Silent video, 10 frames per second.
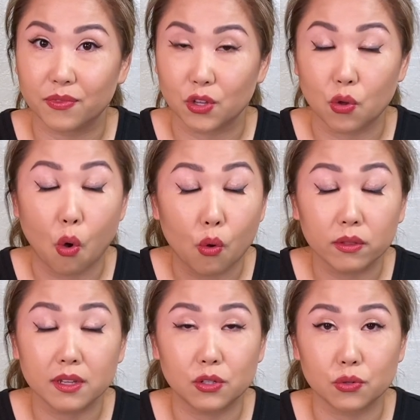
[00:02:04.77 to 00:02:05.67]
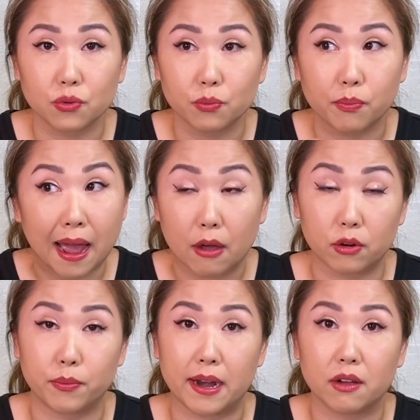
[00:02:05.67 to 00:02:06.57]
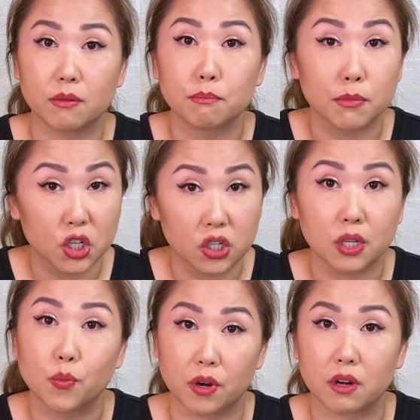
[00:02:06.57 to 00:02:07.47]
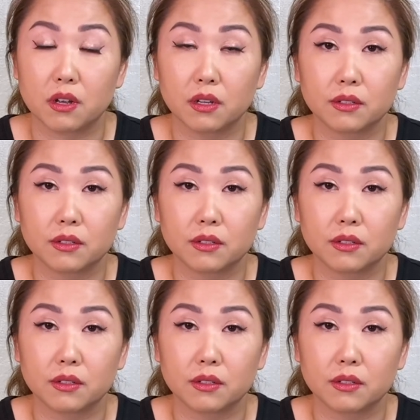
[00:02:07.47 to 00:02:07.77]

You only do powder brow, machine work.